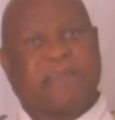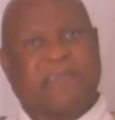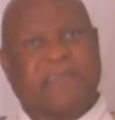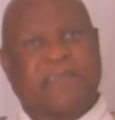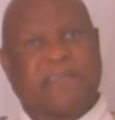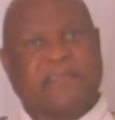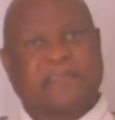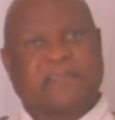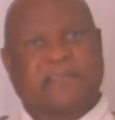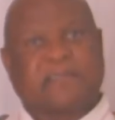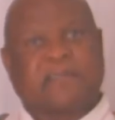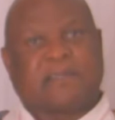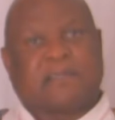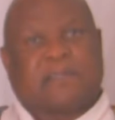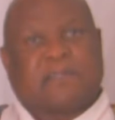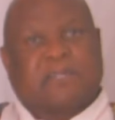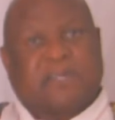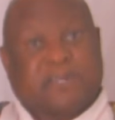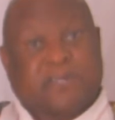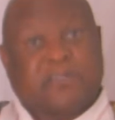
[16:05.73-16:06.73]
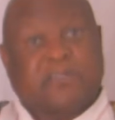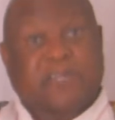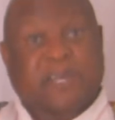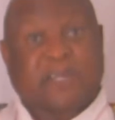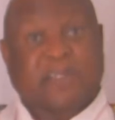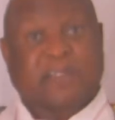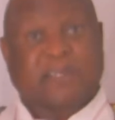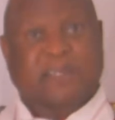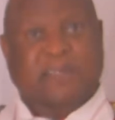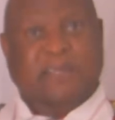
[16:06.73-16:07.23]
these children's
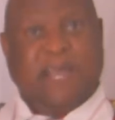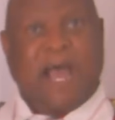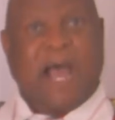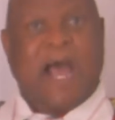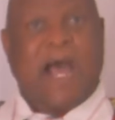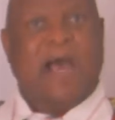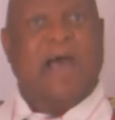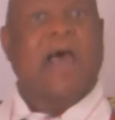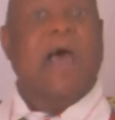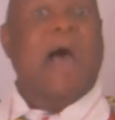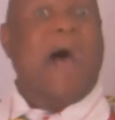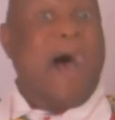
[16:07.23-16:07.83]
centers are